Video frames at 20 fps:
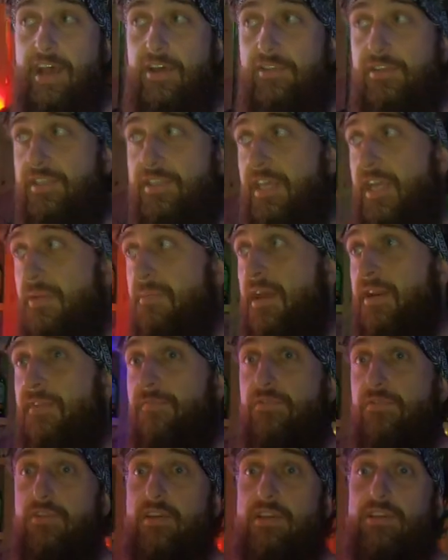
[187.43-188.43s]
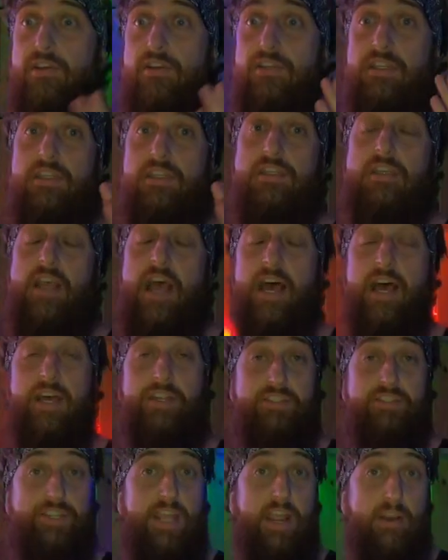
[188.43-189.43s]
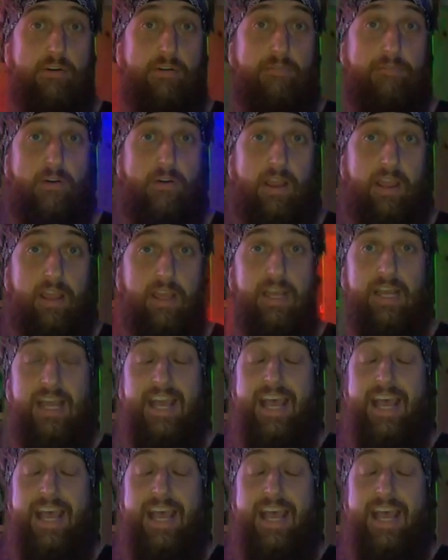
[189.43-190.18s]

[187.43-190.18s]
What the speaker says: This came out a few years ago. This is Terrifier.